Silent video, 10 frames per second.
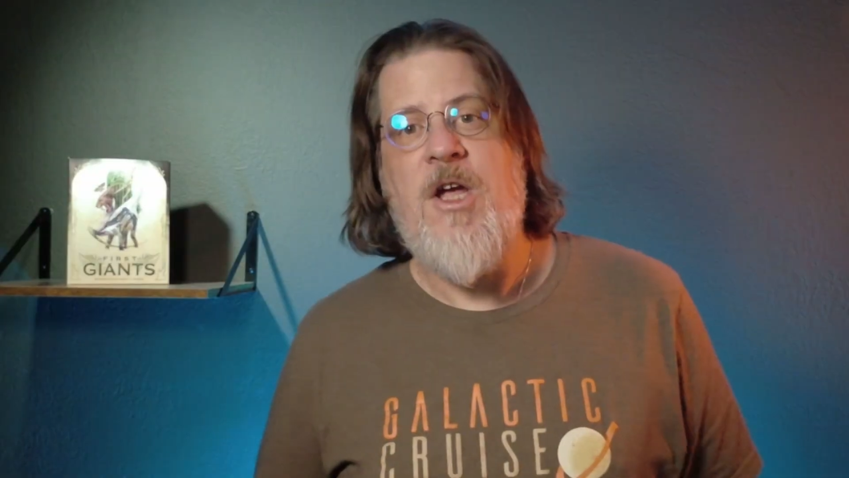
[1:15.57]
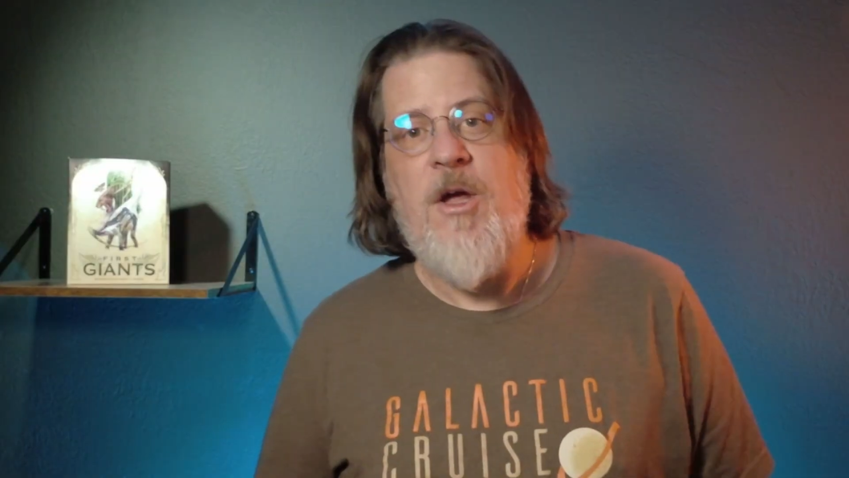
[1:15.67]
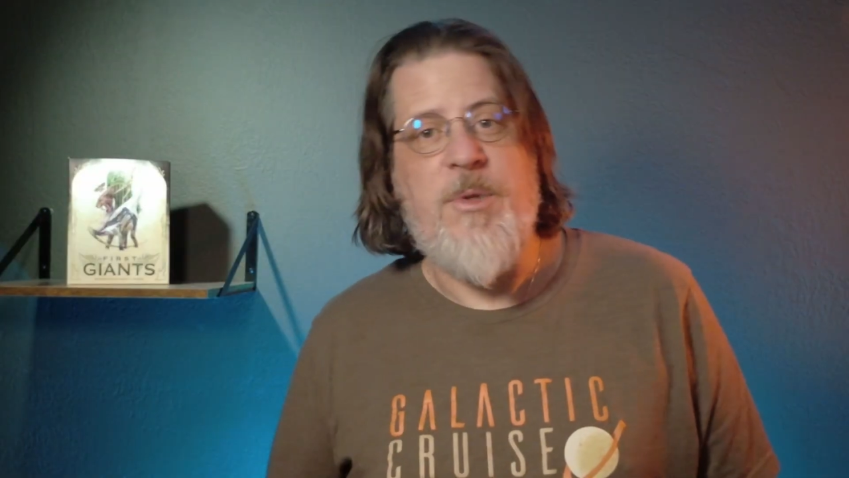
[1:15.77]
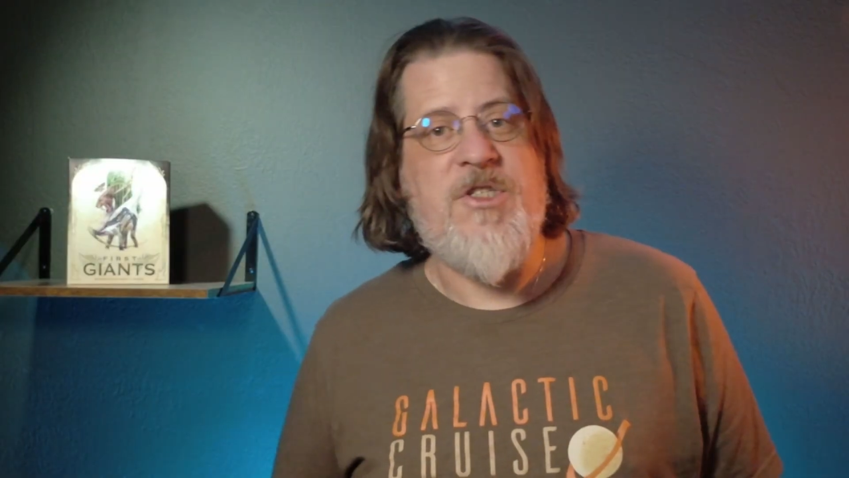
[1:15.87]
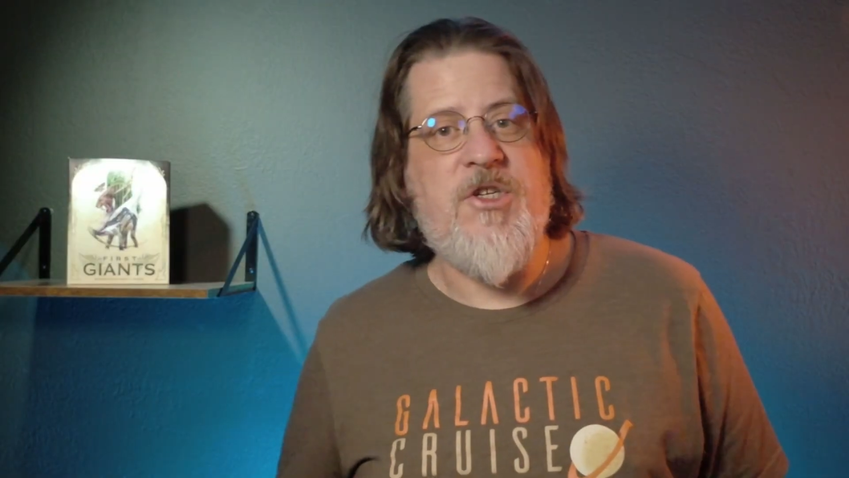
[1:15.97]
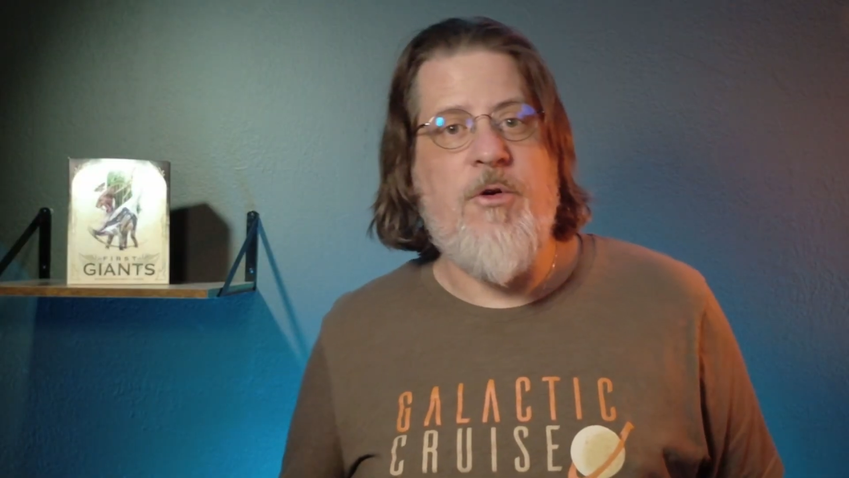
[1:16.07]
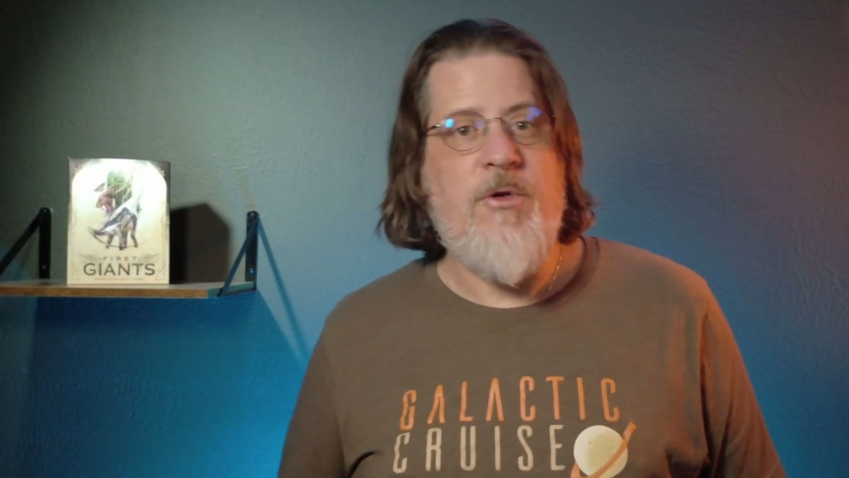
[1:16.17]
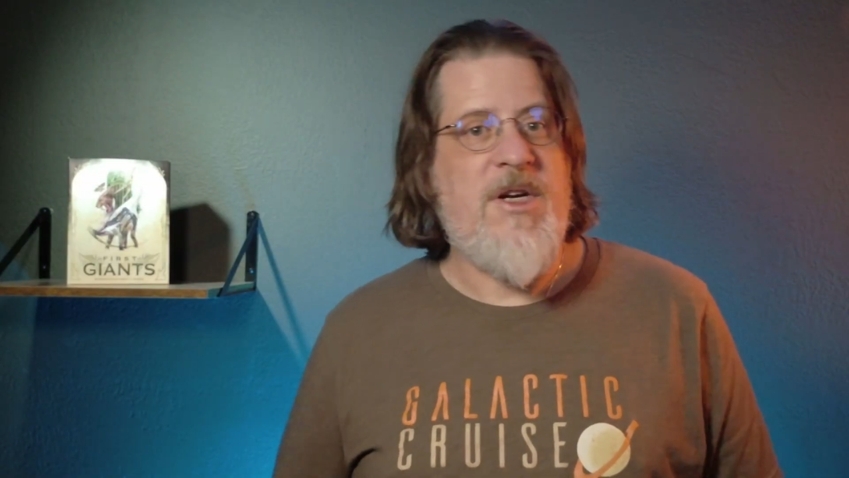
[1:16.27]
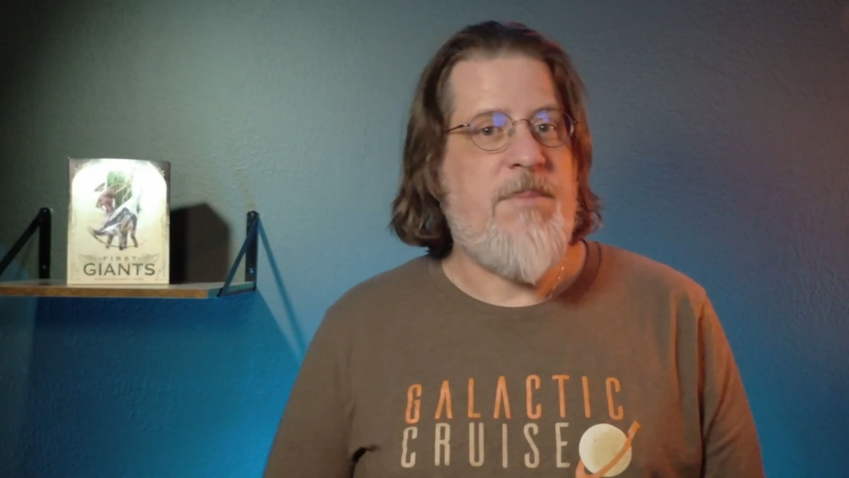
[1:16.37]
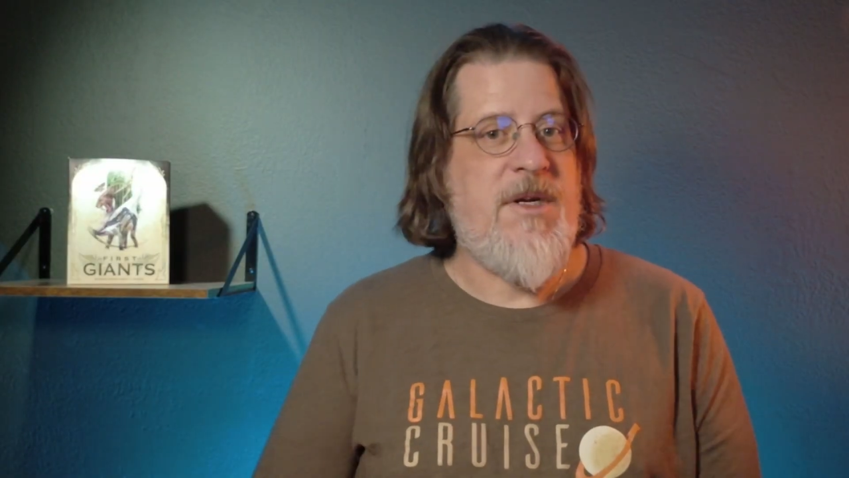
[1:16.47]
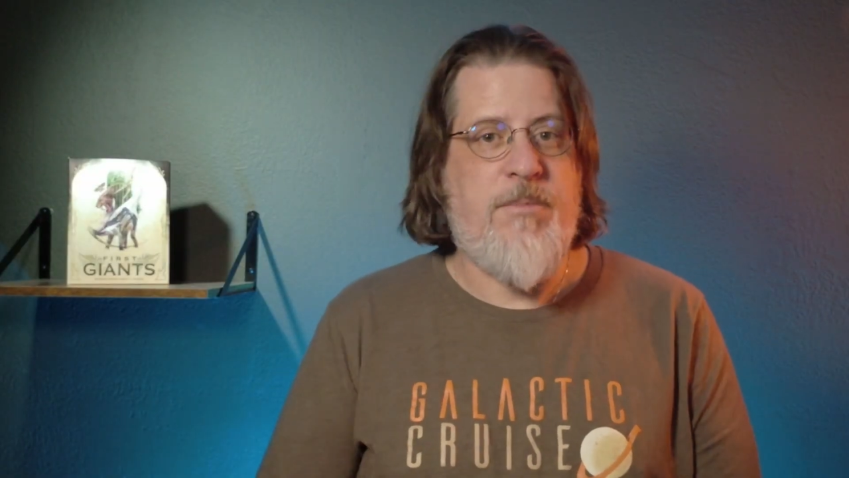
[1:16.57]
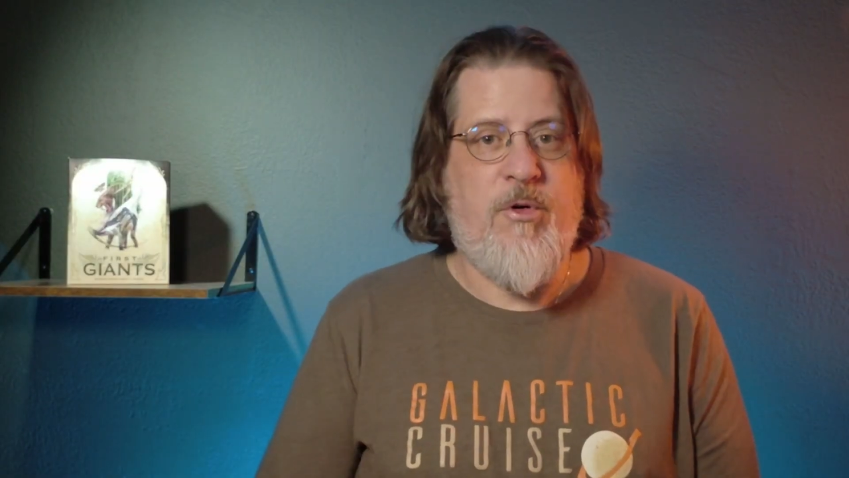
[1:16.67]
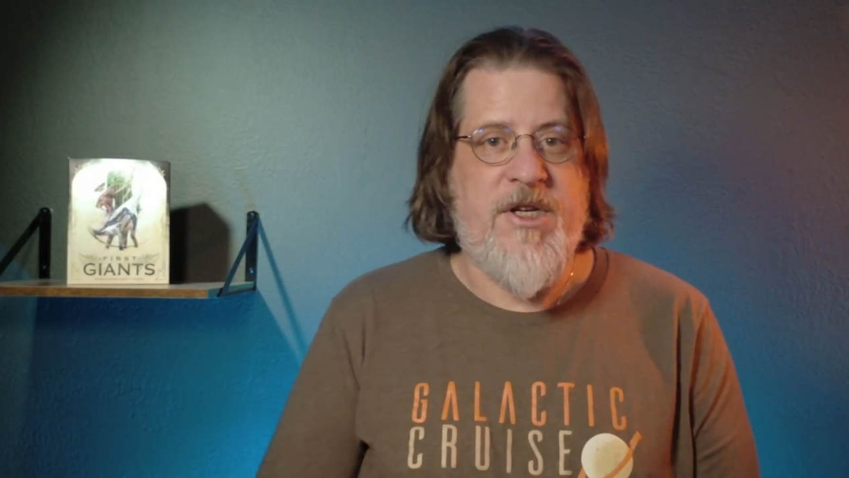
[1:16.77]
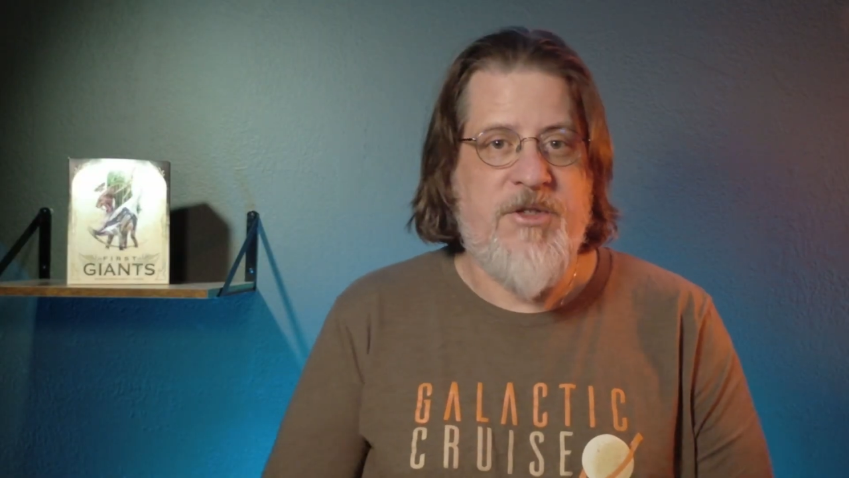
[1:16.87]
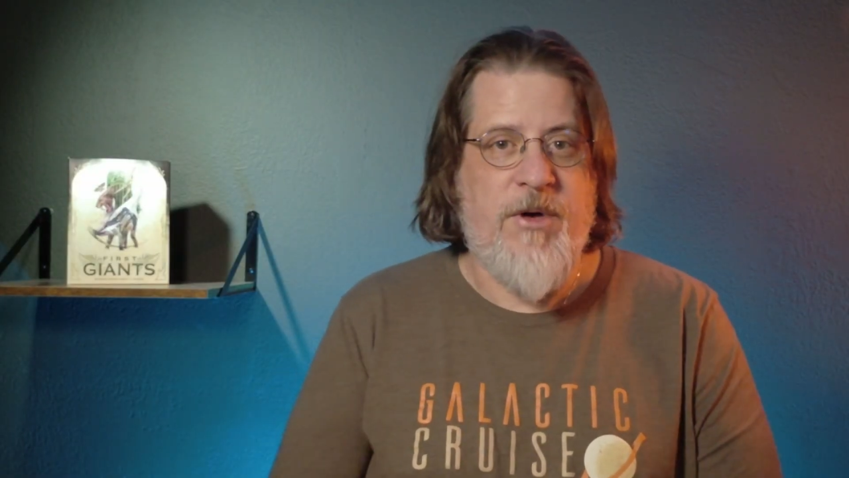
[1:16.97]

But scoring big points